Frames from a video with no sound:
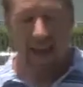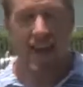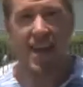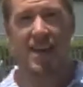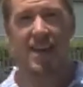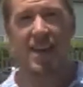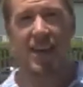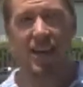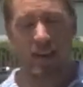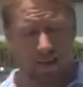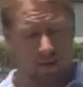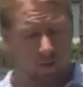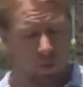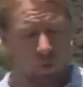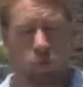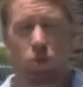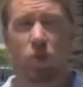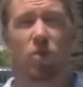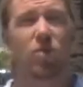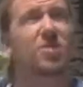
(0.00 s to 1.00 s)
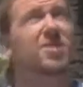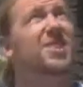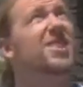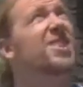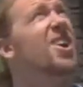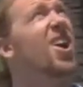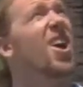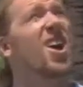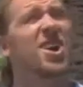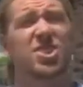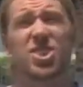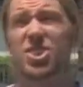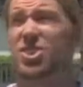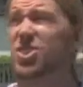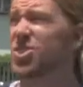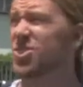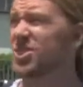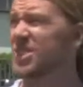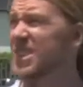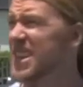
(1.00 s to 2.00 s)
Hey, well, gosh, it
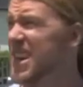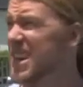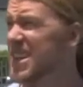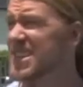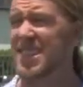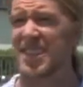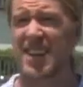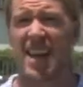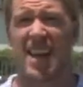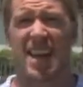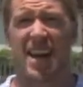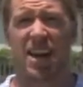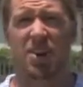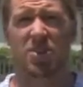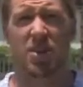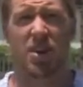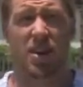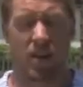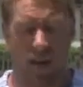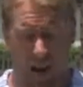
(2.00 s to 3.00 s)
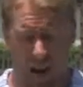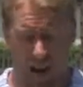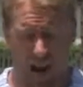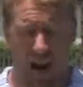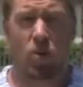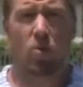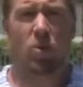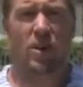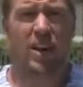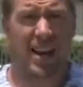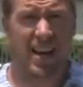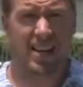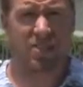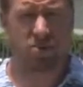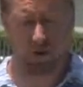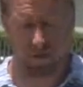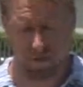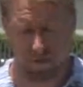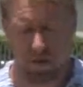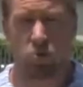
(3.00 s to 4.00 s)
sure is a nice day out. I, I want to
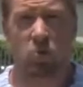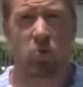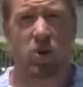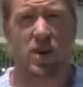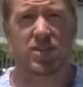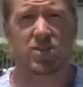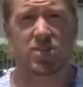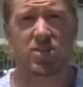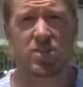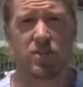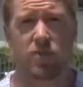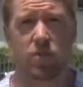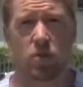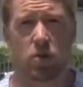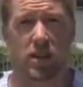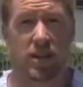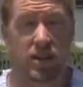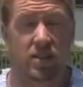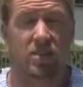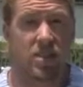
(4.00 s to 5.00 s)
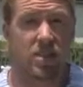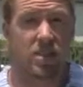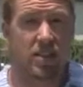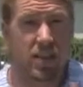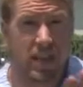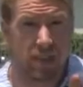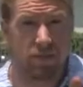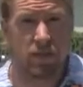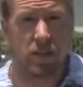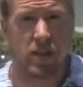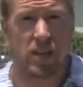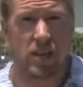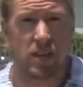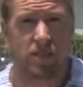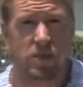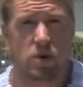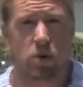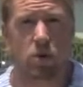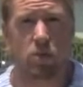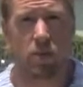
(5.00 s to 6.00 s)
answer a few questions for you, if you,
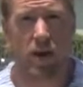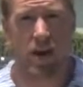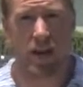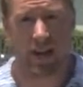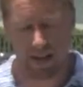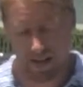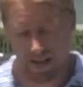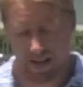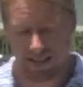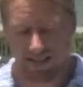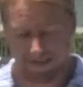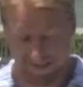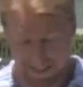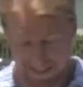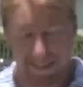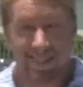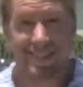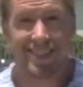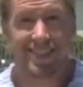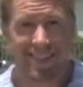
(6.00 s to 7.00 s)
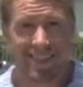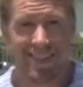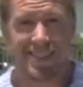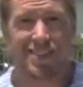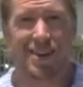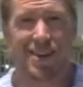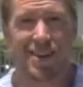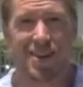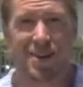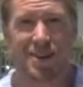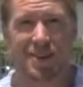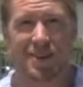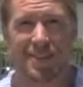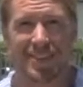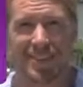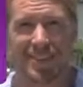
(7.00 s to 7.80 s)
if you don't mind. Here they go.